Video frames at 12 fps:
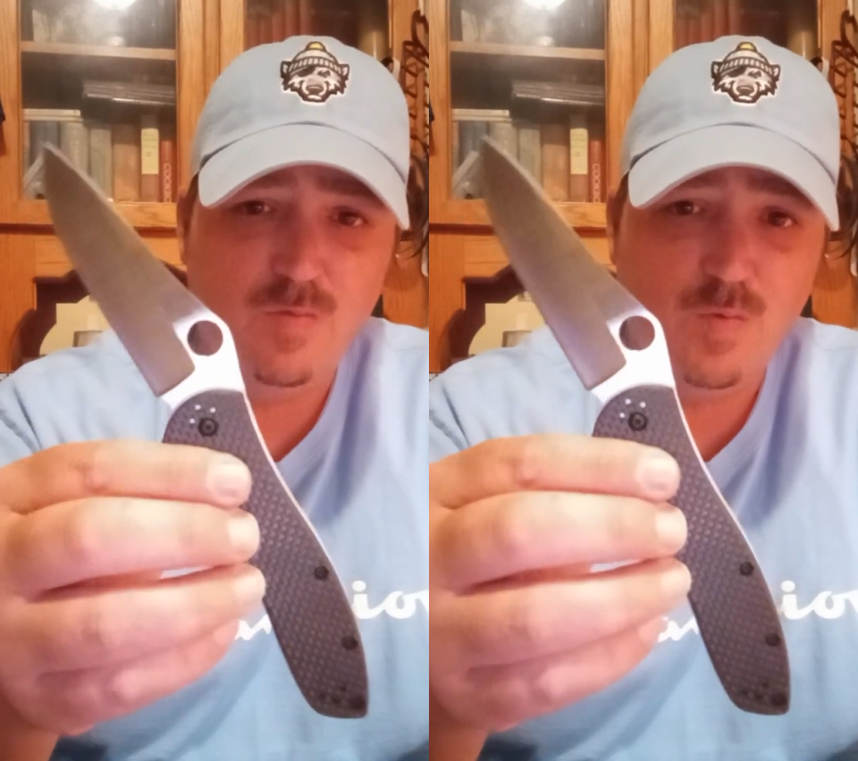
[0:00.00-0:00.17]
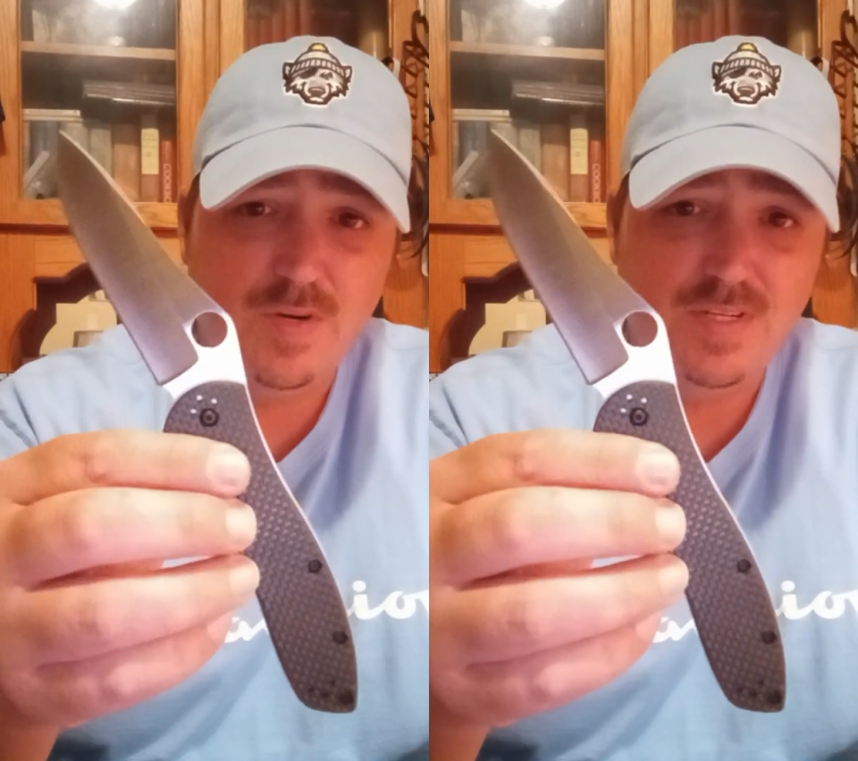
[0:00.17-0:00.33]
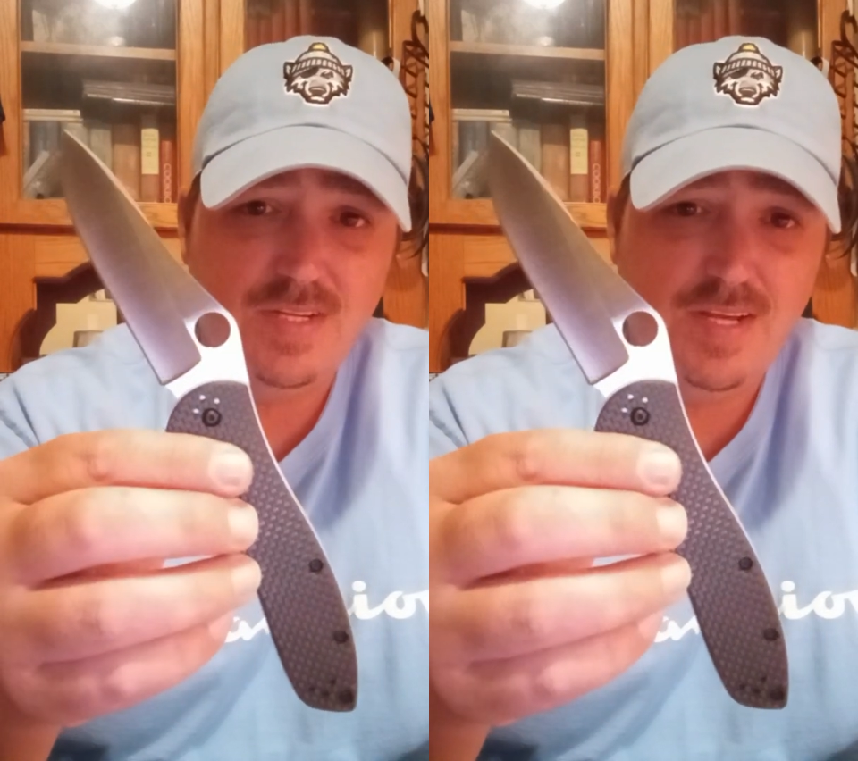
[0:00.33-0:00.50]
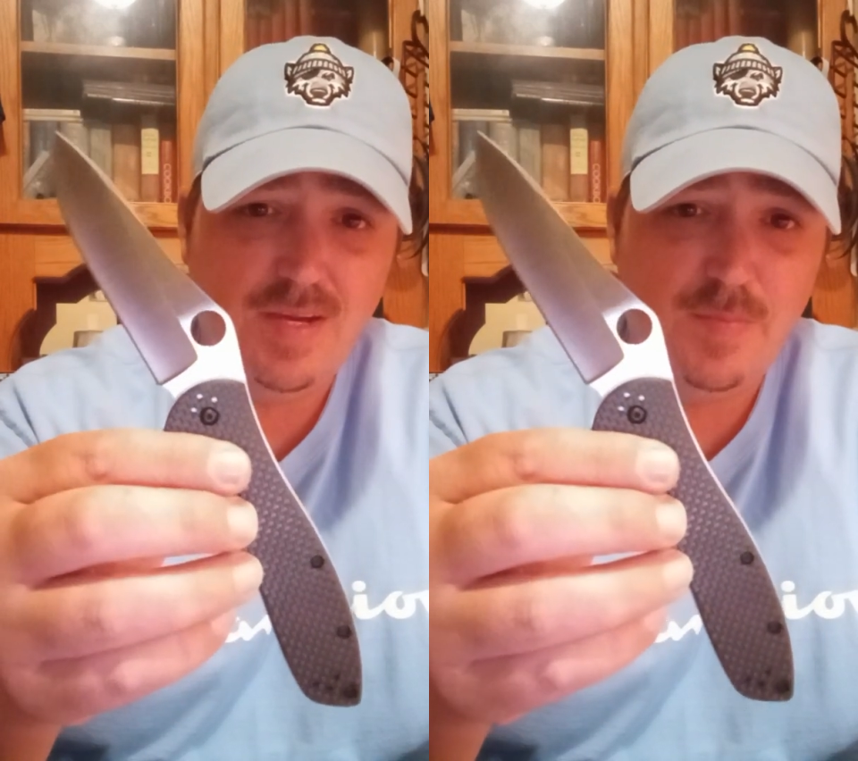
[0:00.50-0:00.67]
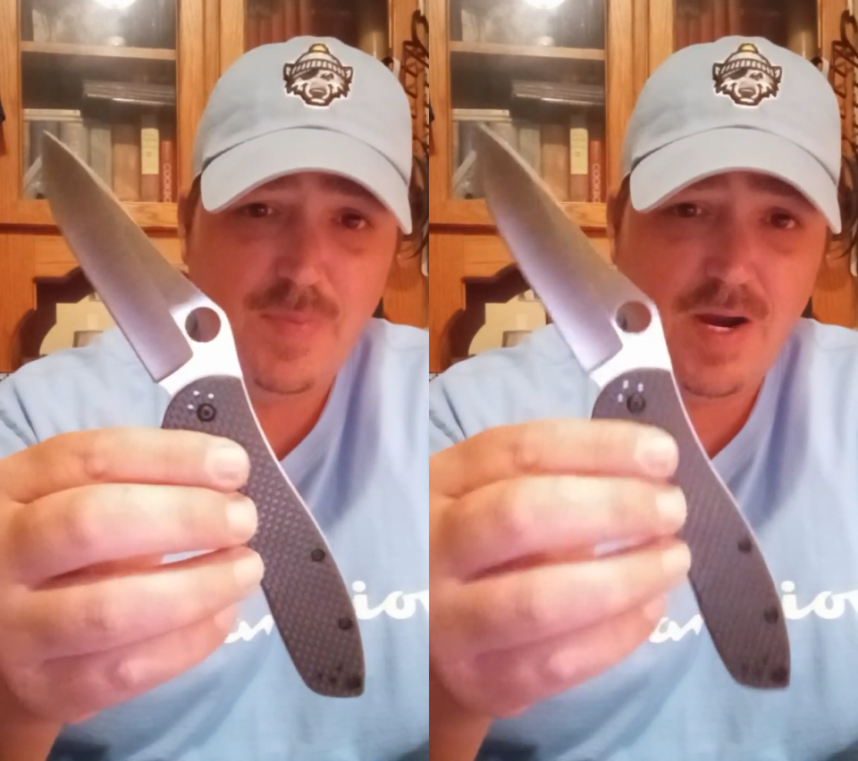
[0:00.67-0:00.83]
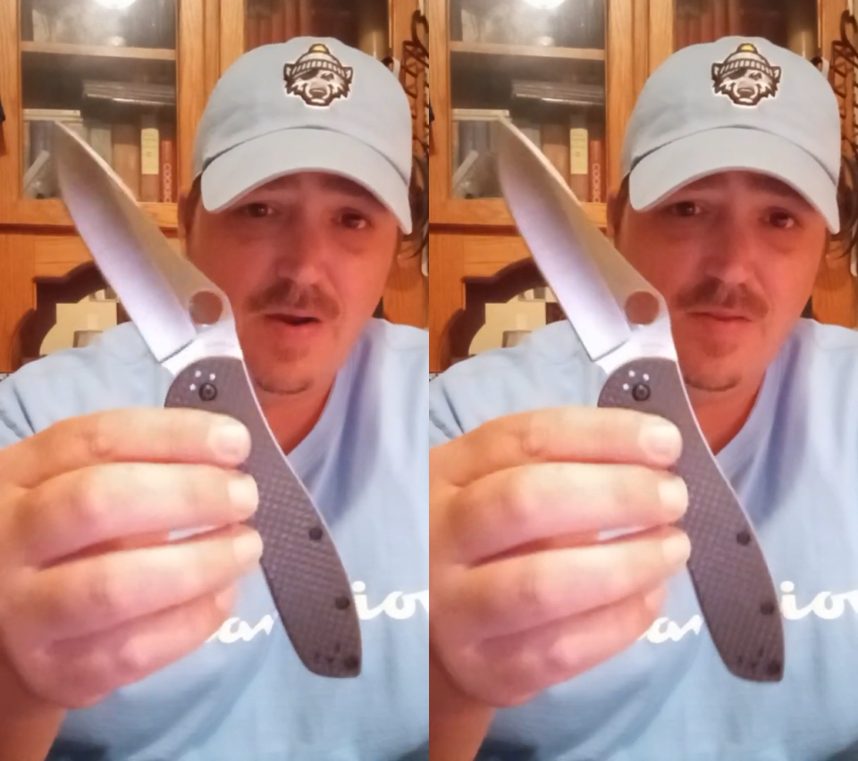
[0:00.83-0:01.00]
foresee
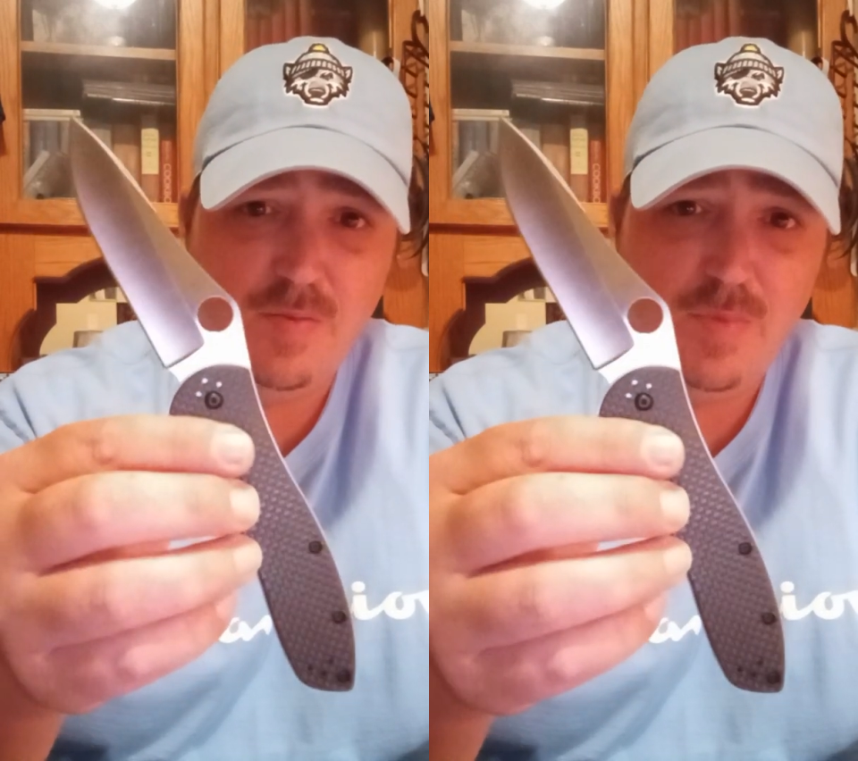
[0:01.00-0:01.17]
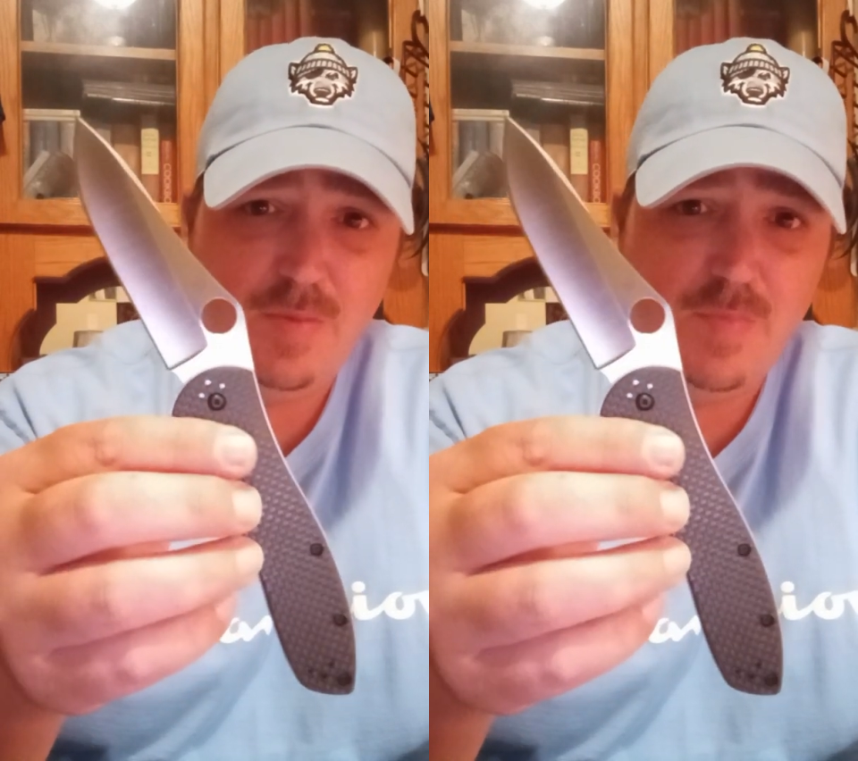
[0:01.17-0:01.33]
a pair of them